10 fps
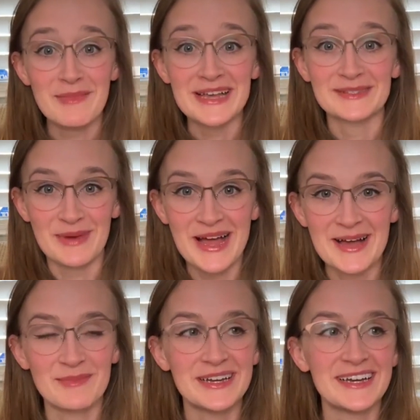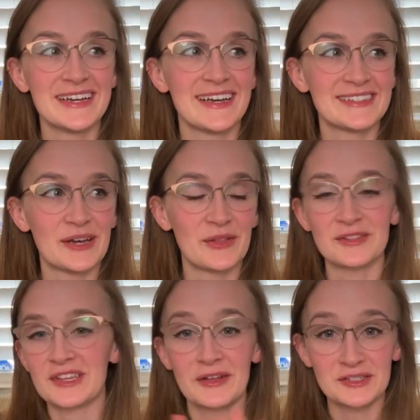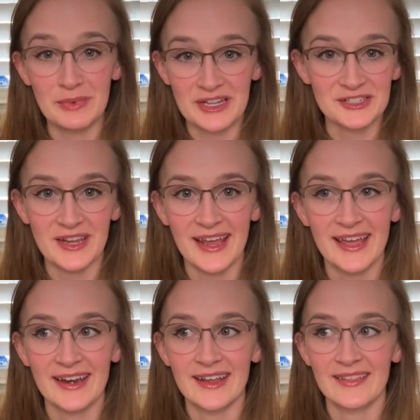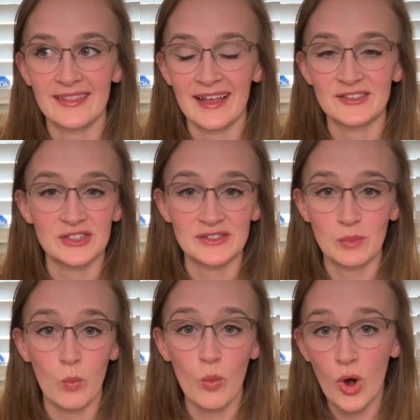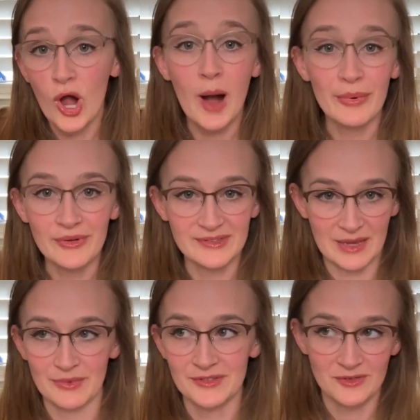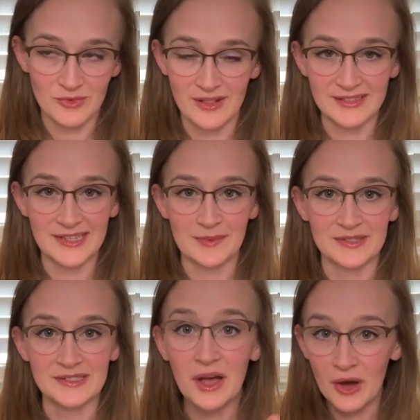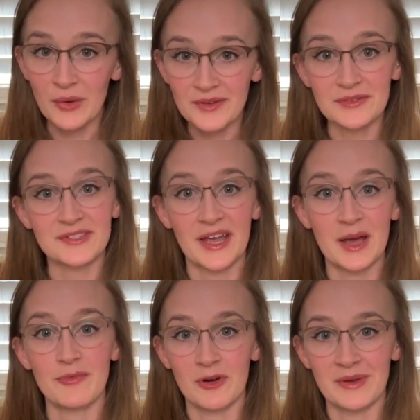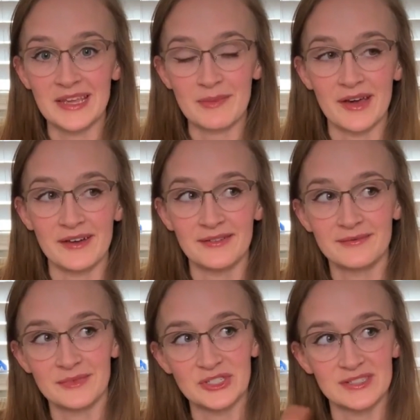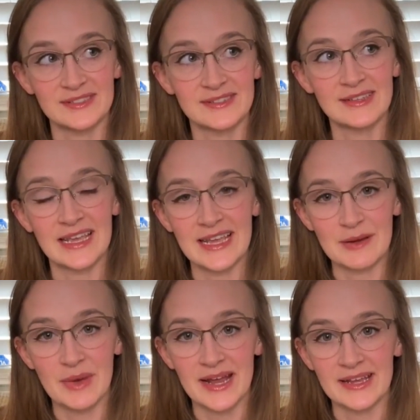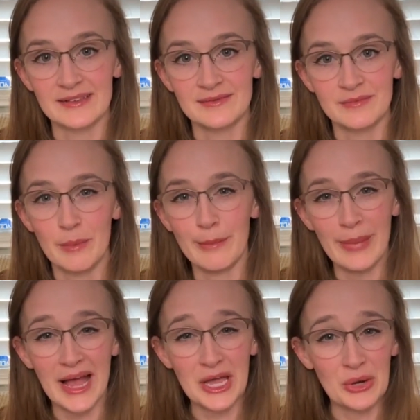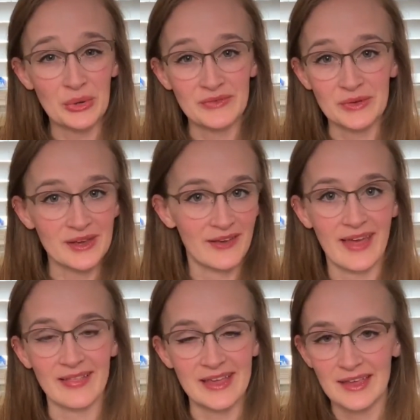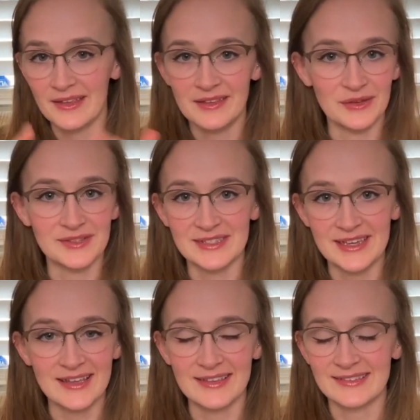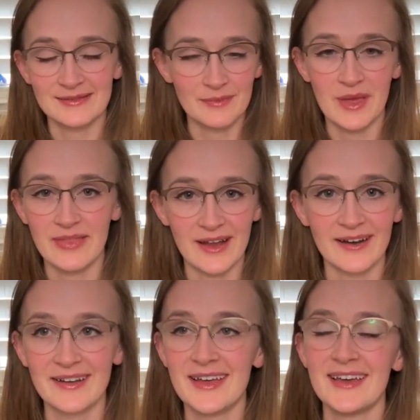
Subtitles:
Mess Mom. So there's a bunch, and that's just a couple examples from one of the steps. So if you sign up for my email, which is in my bio, if you click on that link, you'll see it. It's in there.